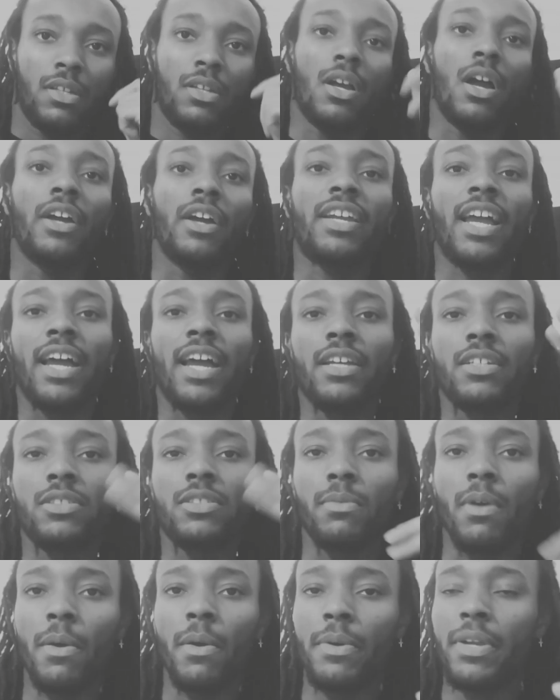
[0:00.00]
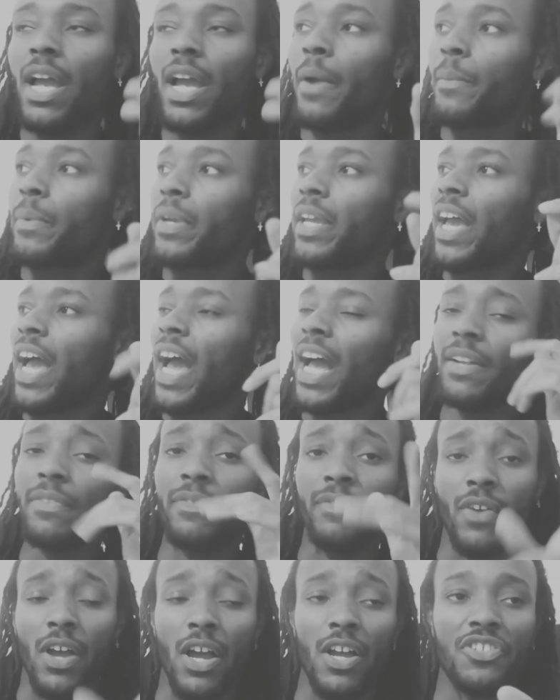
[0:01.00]
Okay, so where are we at? We had
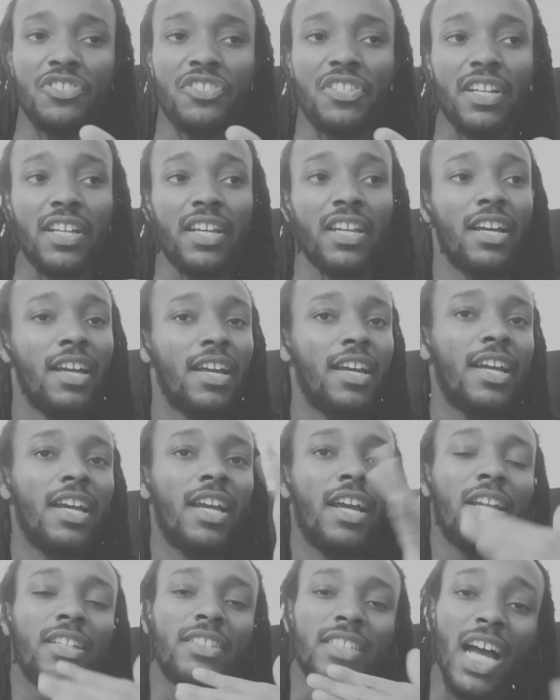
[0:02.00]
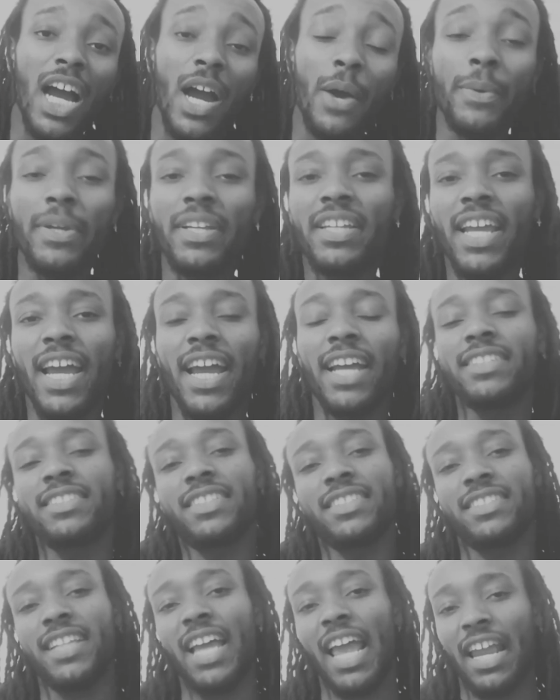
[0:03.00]
first year. Now we get
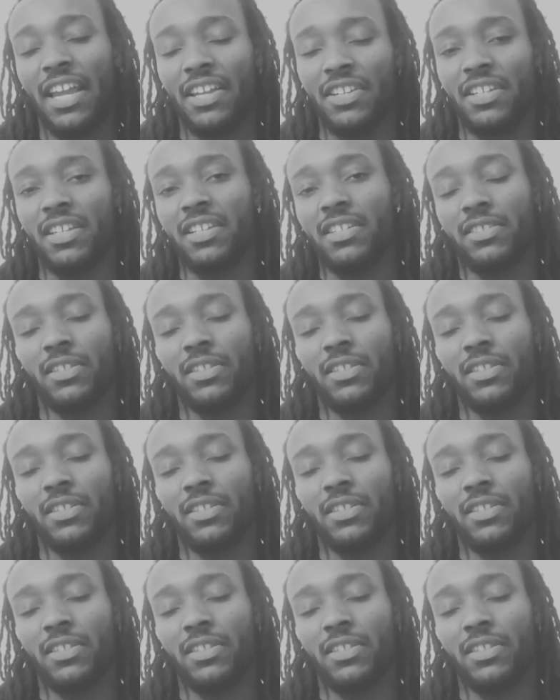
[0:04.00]
into second year.